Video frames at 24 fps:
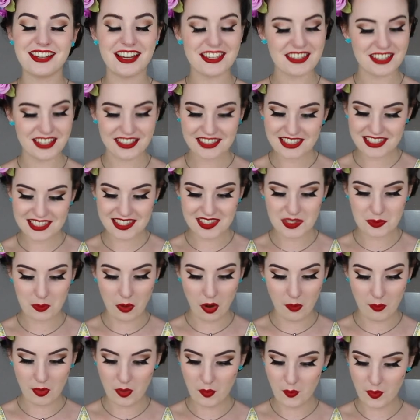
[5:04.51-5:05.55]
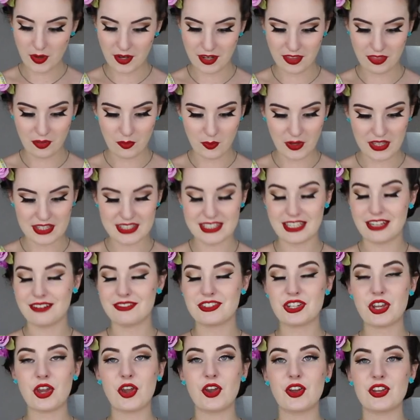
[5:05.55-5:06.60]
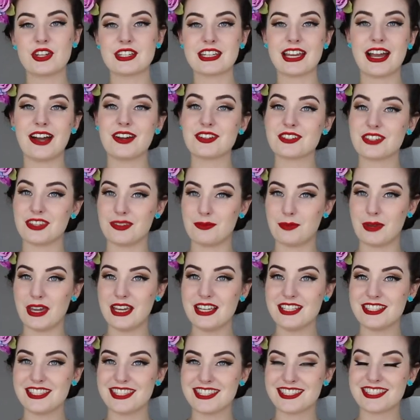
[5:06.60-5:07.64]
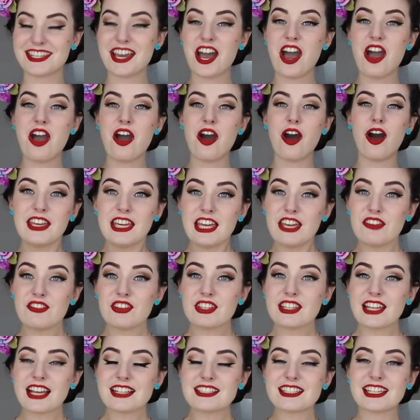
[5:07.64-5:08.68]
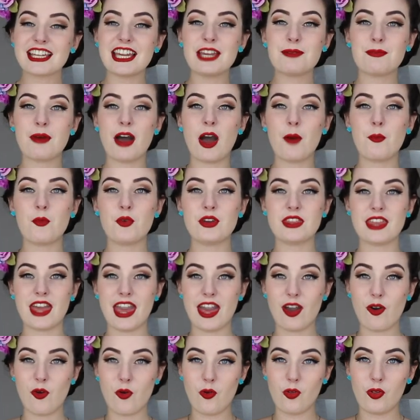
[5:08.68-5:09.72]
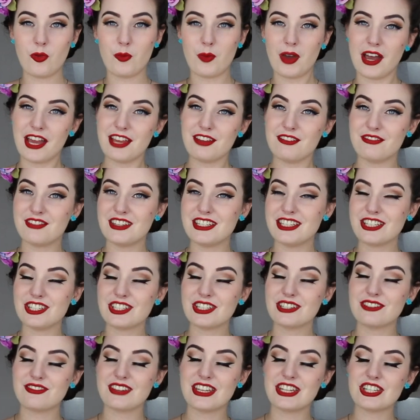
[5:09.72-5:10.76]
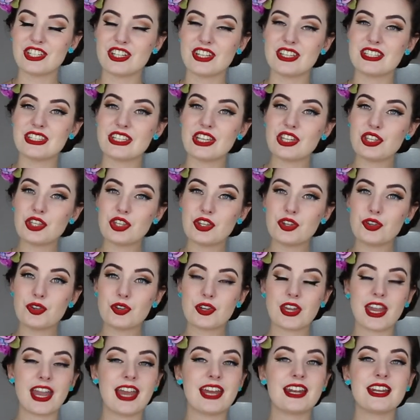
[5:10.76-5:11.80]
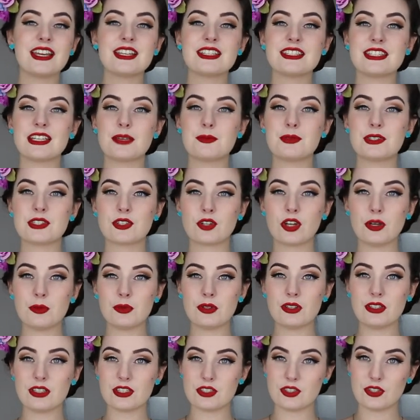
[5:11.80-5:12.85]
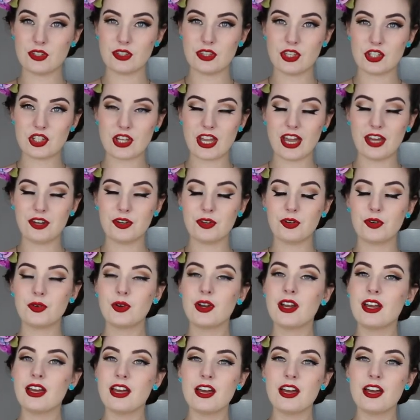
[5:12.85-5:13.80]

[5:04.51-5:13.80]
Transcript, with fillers: I think this is probably one of the ones that have turned out the best. If you'd like to keep up with all my vintage adventures, you can subscribe to the channel